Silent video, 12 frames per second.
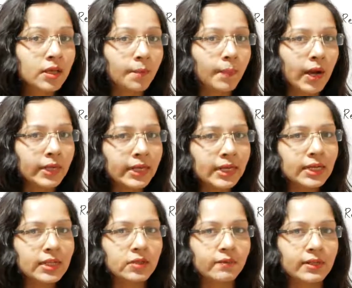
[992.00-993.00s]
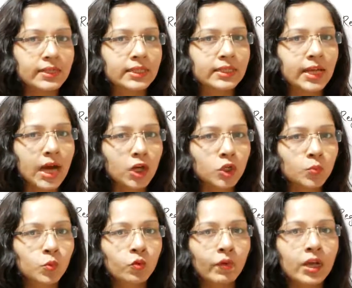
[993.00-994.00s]
the particles will start
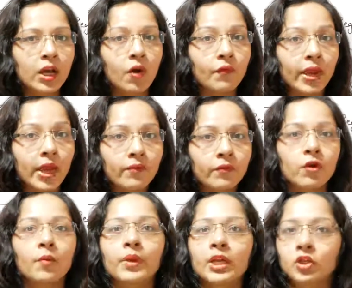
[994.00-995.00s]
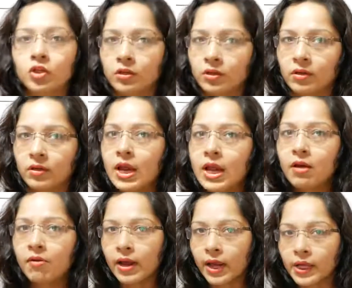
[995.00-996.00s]
moving away from each other,
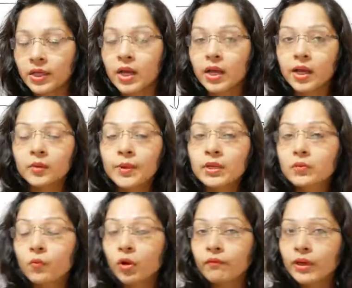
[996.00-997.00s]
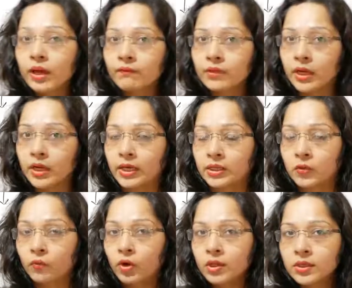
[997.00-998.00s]
right? It means what we have done
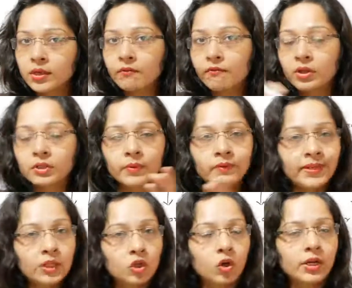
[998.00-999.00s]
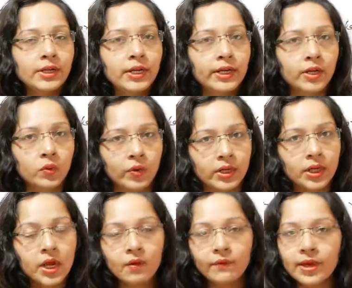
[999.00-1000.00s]
is, what is the difference between solid and
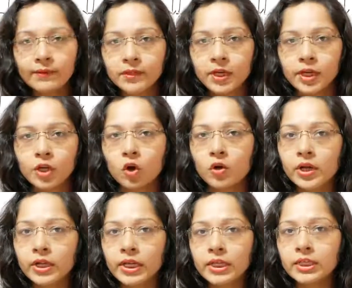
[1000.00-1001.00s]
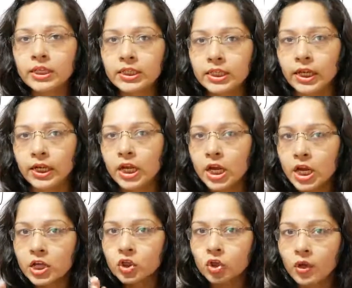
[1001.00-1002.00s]
liquid? We have studied already in detail.
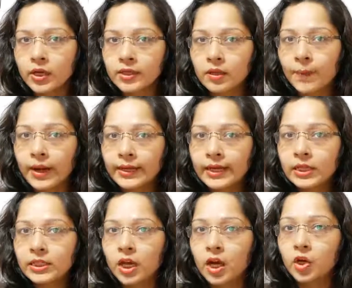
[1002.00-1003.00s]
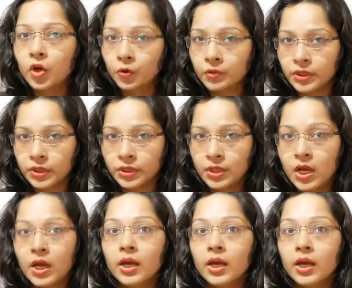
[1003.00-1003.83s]
In solid, the particles are closer.